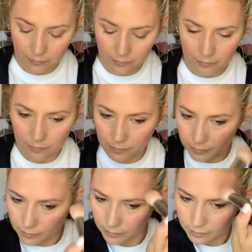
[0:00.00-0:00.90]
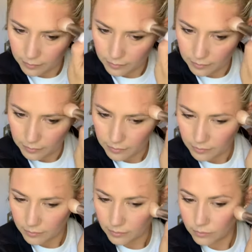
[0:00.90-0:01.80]

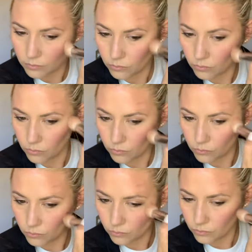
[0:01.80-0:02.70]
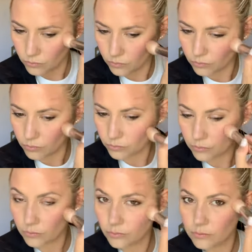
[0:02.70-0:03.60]

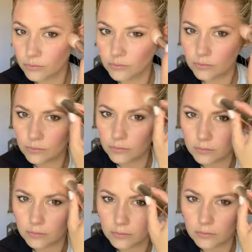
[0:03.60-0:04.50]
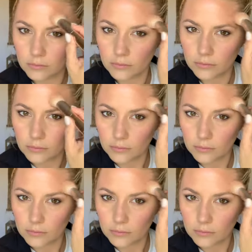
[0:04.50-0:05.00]
No one is speaking in this clip.